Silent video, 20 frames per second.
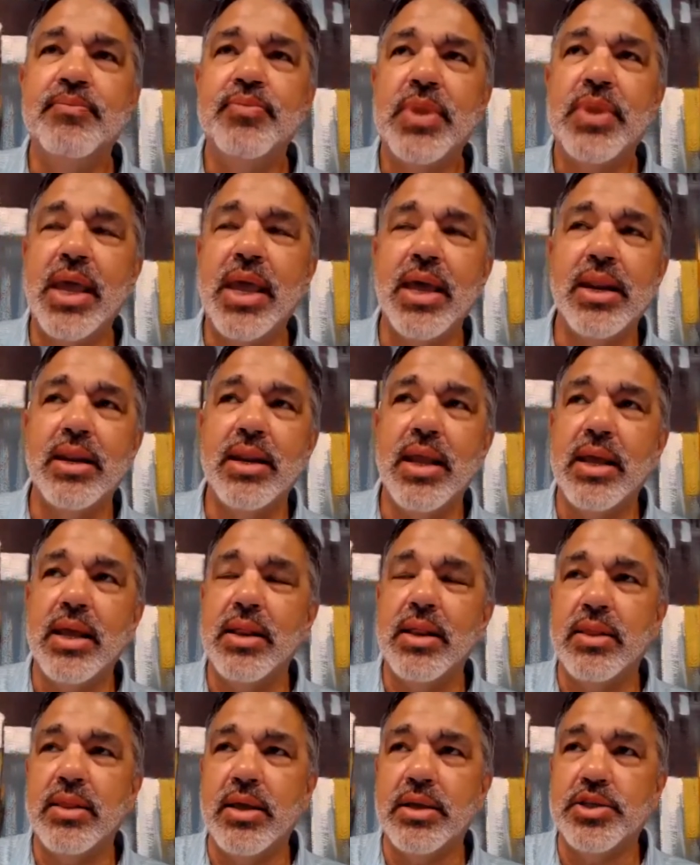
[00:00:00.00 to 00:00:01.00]

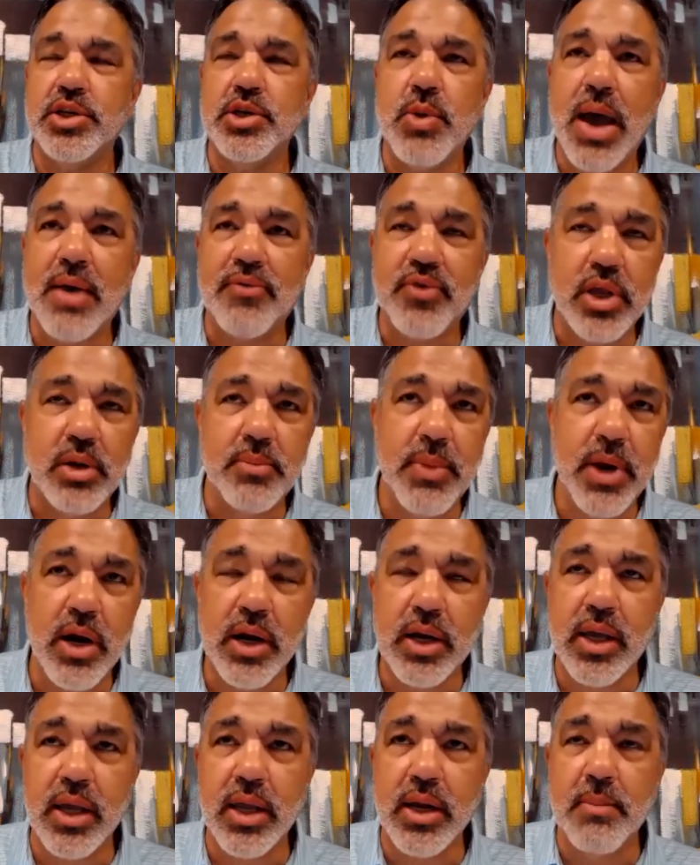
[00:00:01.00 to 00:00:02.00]
And the two
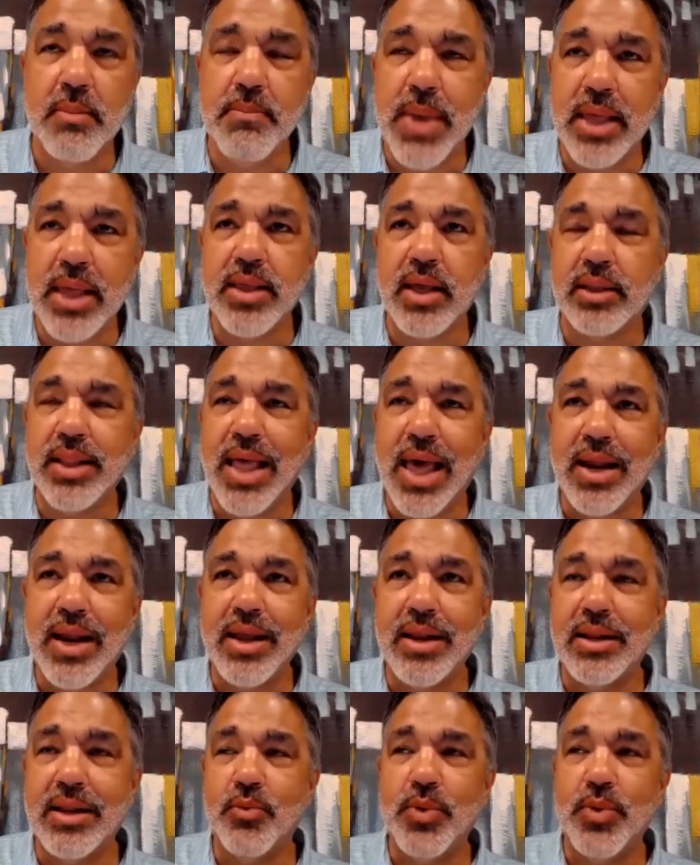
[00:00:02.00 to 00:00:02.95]
African-American men that led it,